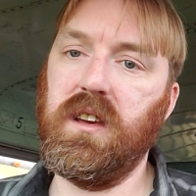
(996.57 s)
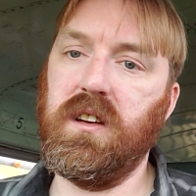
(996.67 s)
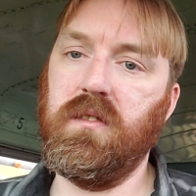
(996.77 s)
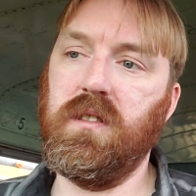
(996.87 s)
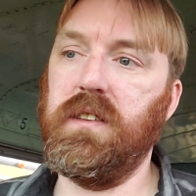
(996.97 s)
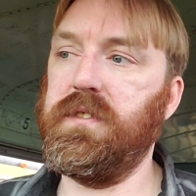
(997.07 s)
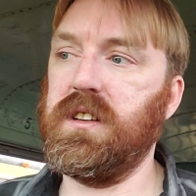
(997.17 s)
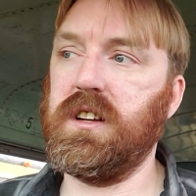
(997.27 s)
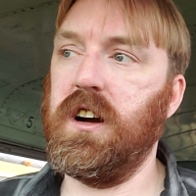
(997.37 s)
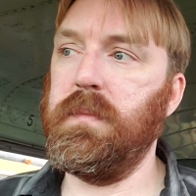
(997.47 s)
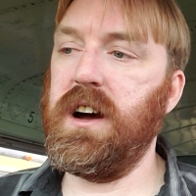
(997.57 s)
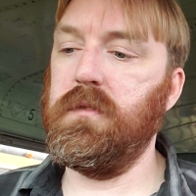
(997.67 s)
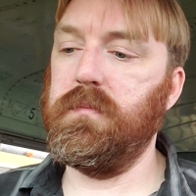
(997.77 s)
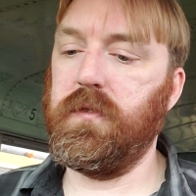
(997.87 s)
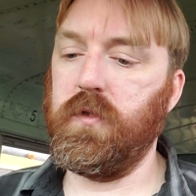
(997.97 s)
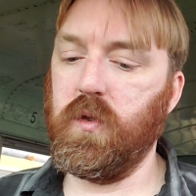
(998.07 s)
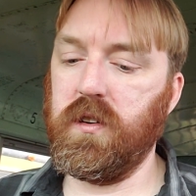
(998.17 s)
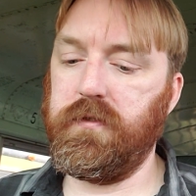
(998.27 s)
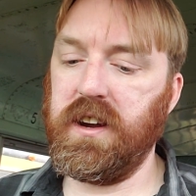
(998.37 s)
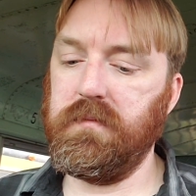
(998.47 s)
I've come out before
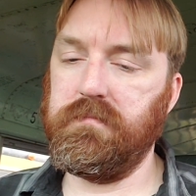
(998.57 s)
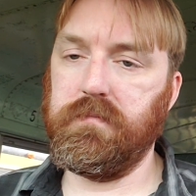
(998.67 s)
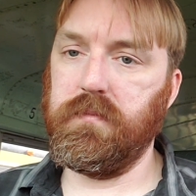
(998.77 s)
to find,